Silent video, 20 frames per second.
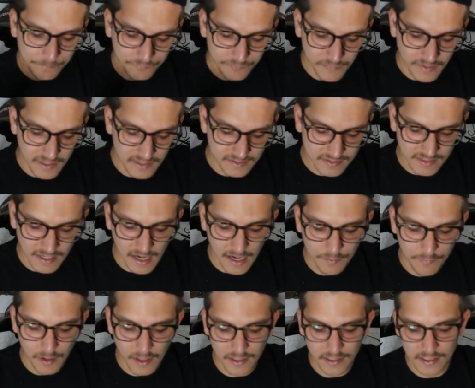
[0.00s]
this guy
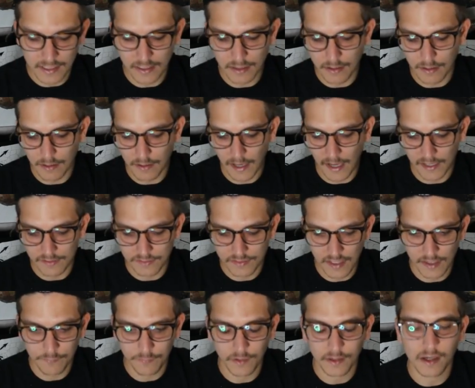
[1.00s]
right here has
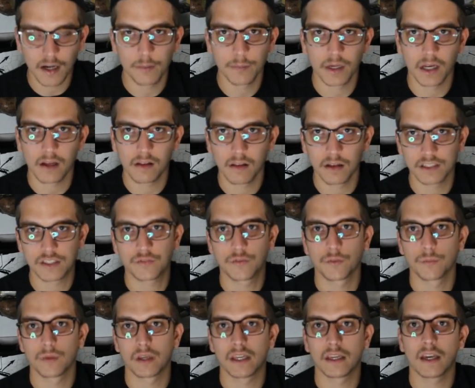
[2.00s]
definitely come in clutch
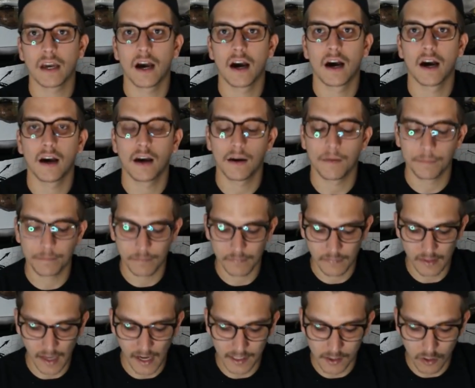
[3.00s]
for me.
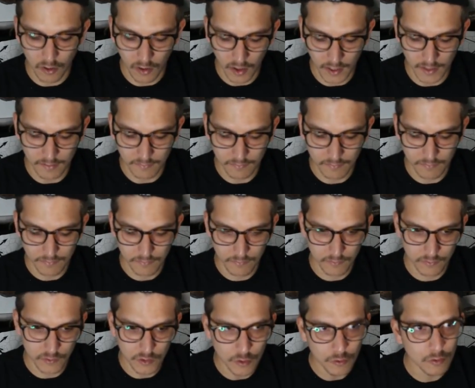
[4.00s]
I caught
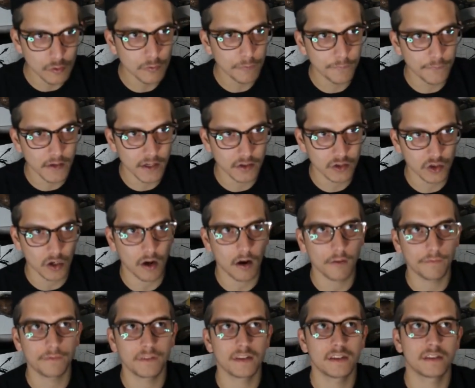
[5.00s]
2 fish
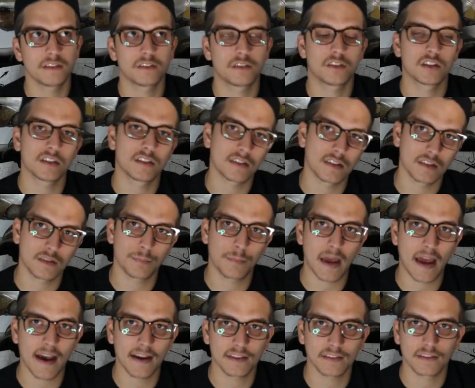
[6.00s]
off this just this
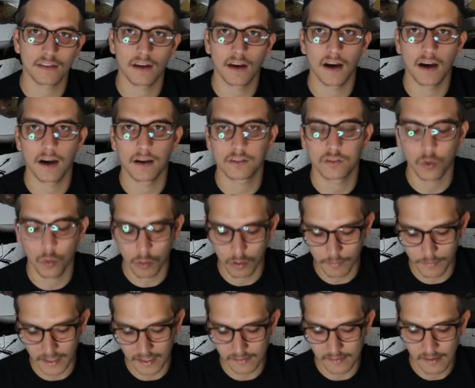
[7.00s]
past
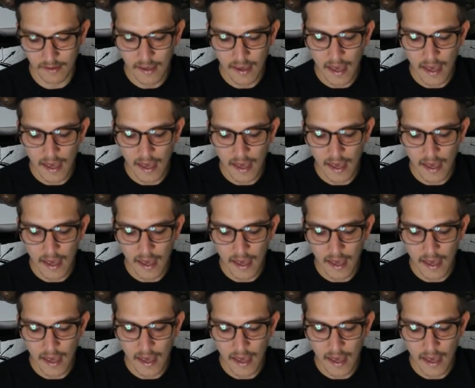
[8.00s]
tournament,